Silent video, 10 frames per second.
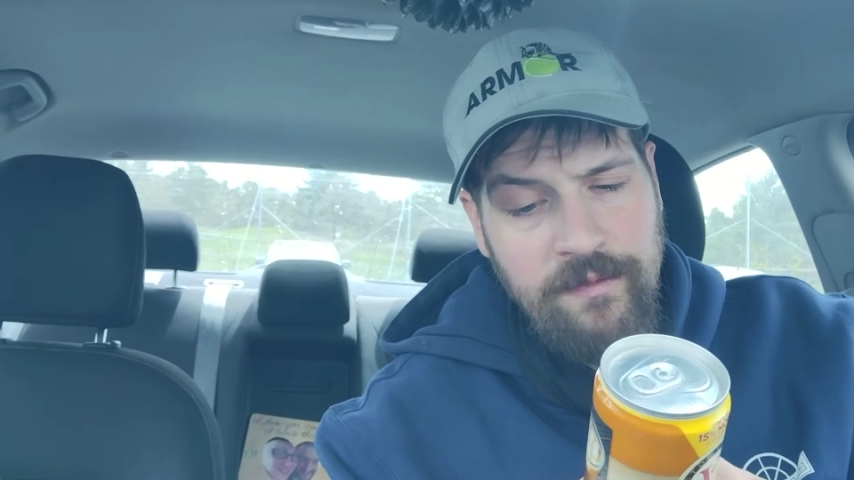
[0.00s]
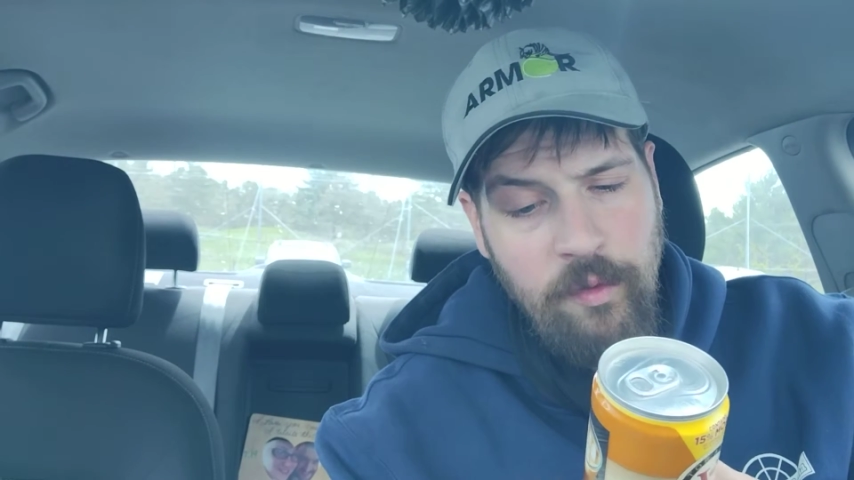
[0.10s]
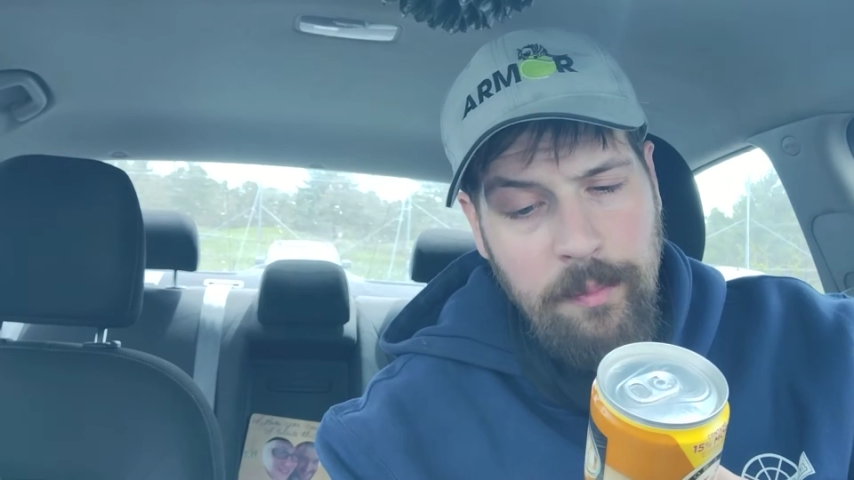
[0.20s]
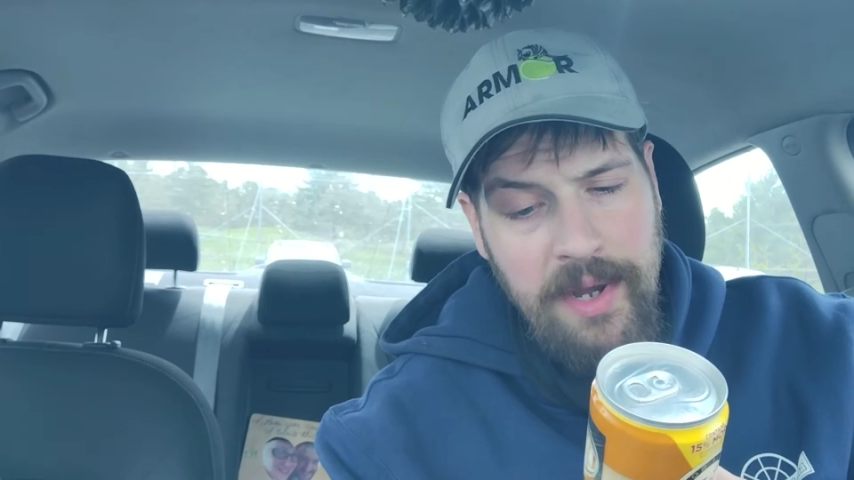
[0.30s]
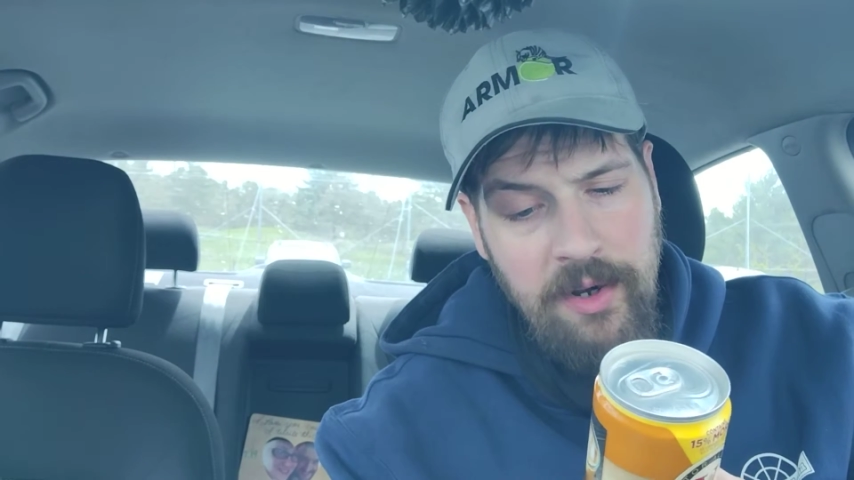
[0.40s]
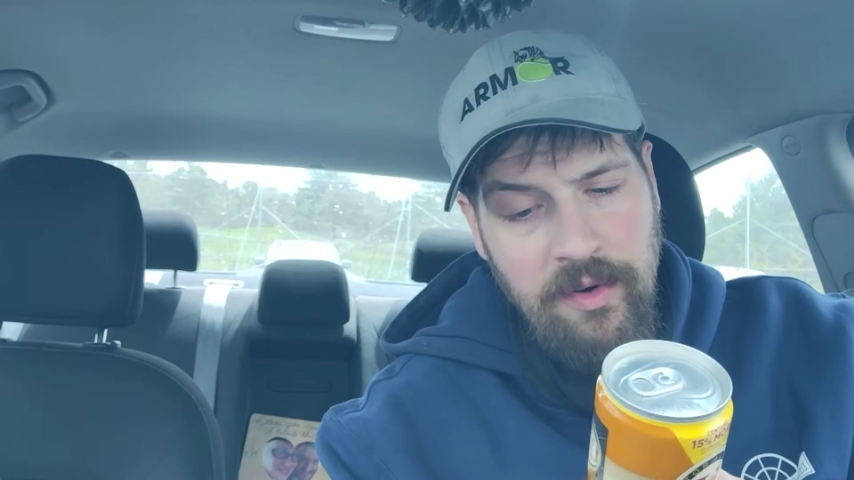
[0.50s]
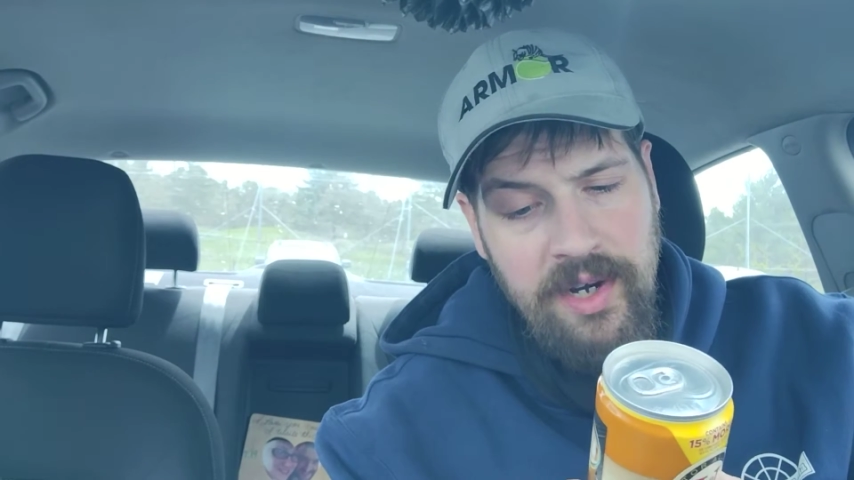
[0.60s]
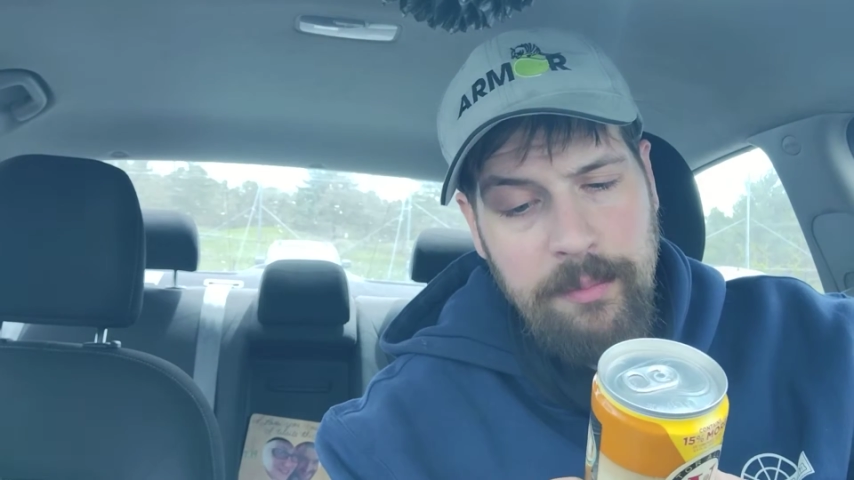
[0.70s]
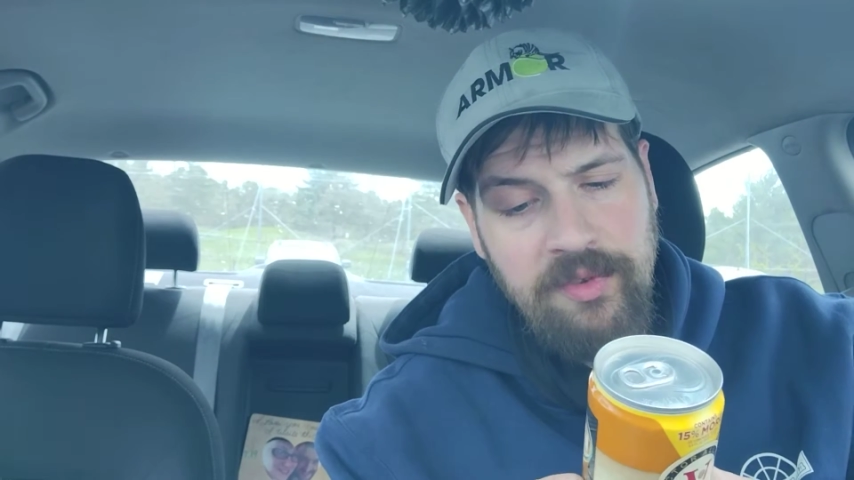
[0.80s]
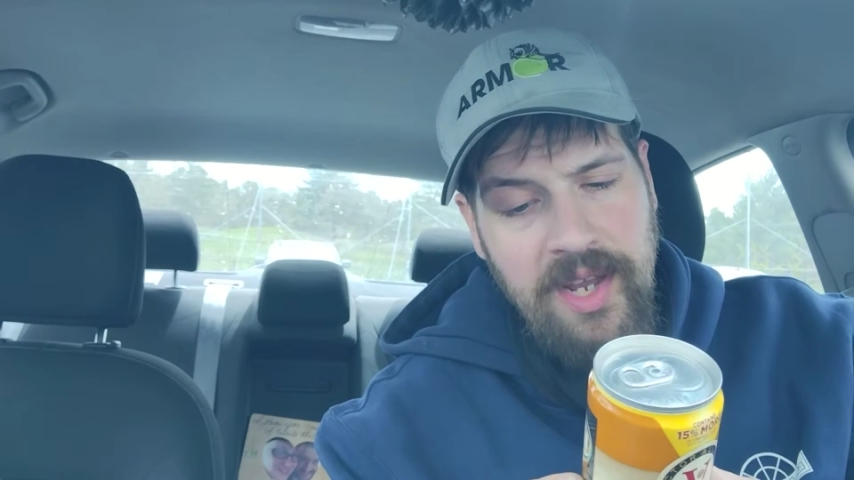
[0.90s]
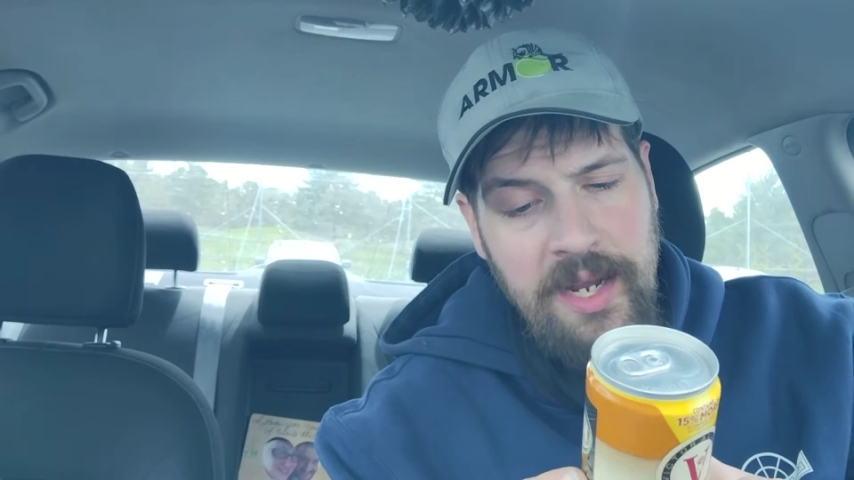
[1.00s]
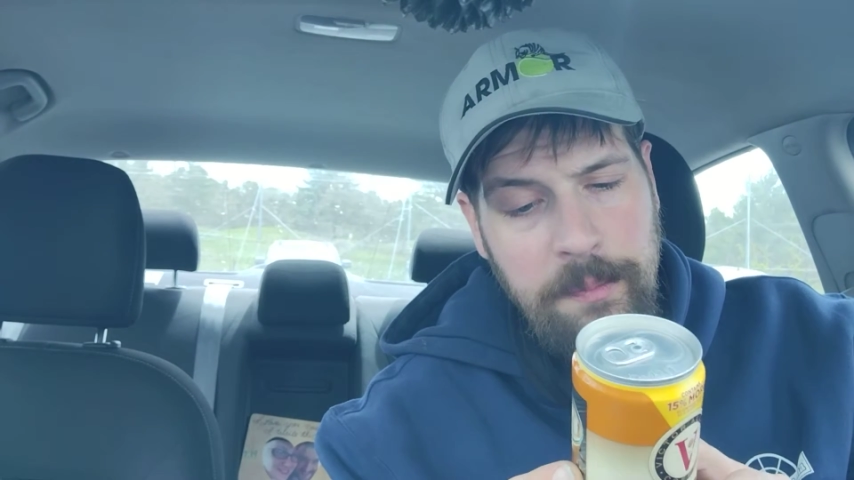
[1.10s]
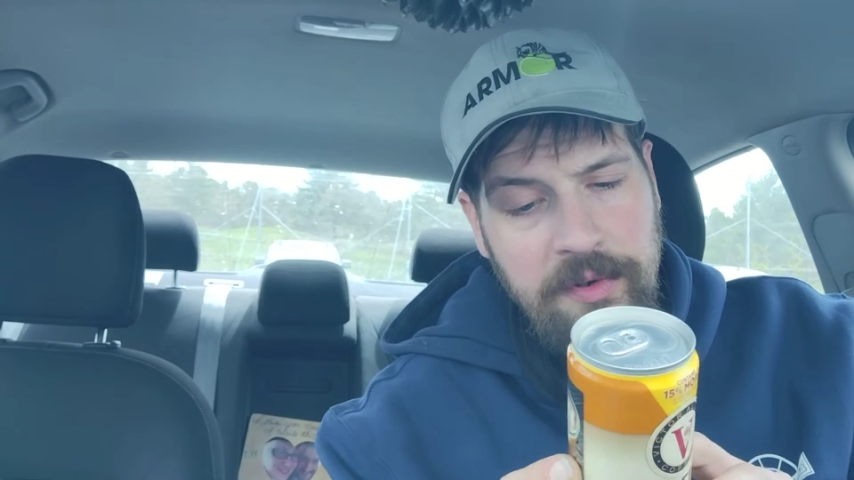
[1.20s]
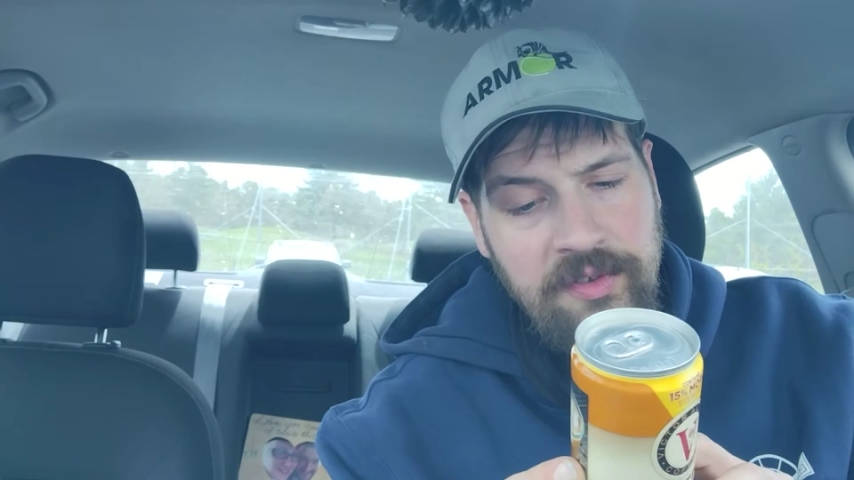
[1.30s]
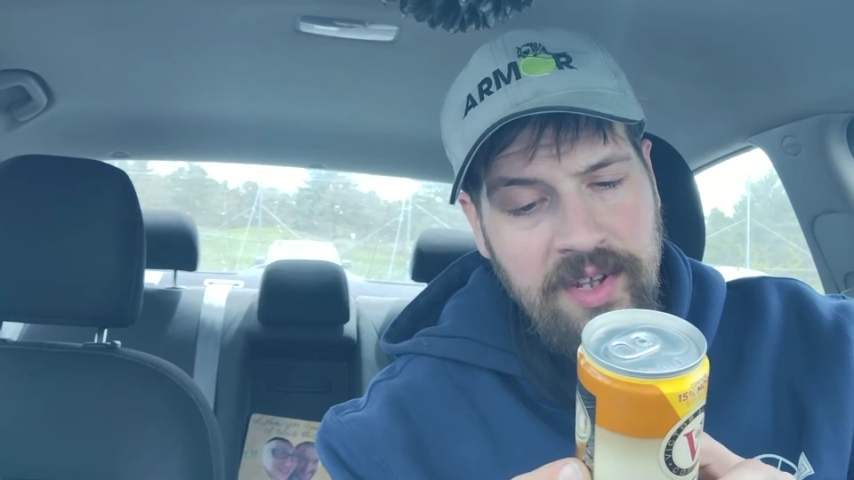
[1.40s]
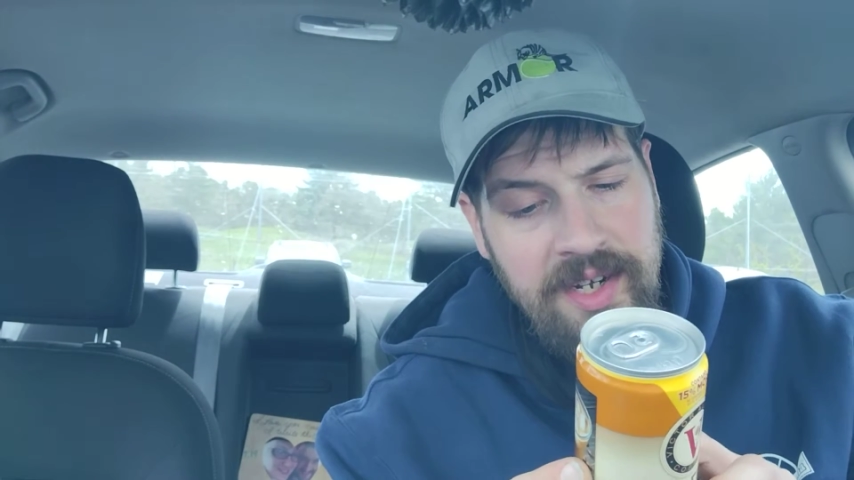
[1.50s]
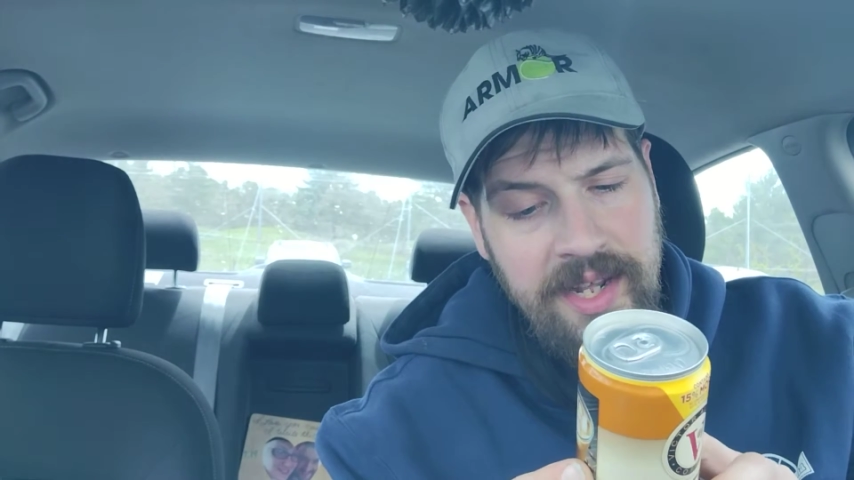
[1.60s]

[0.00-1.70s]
micrograms, 8%.